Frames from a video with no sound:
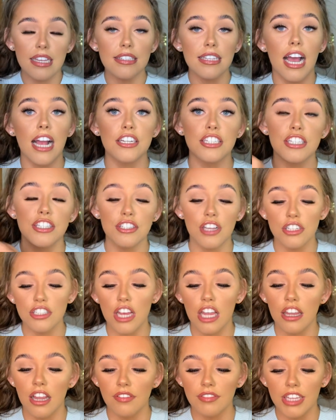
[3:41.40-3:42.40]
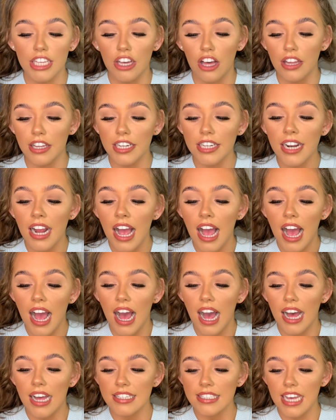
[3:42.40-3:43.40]
actually such a lovely colour,
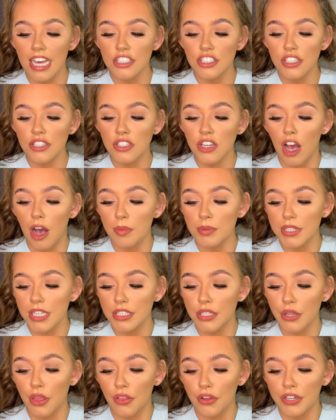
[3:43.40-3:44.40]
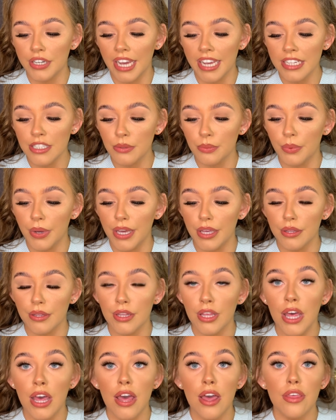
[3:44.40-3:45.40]
and I just topped it the other night with
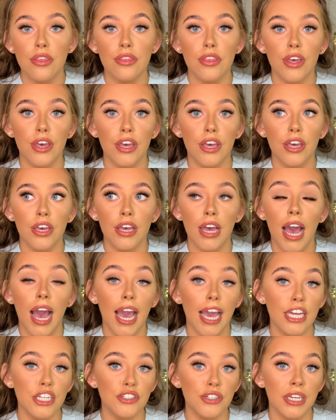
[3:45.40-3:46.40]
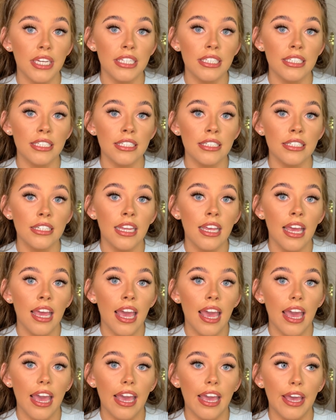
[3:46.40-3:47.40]
the hydrating
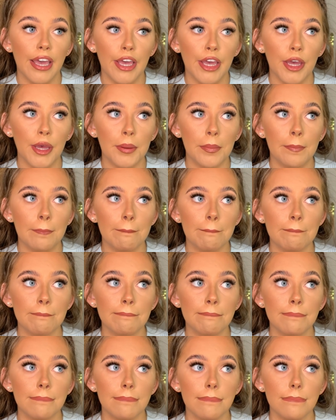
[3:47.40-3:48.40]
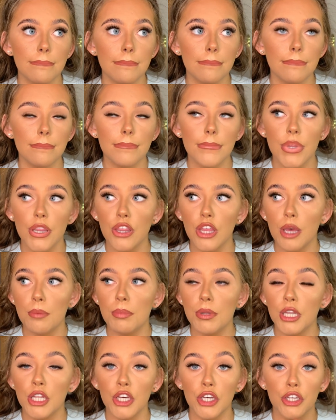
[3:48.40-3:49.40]
the
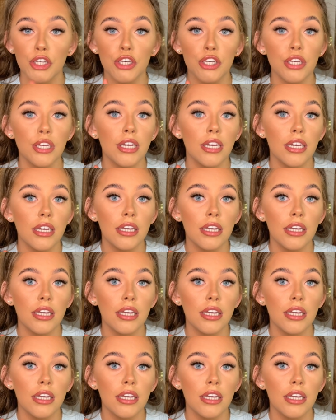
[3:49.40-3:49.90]
blue.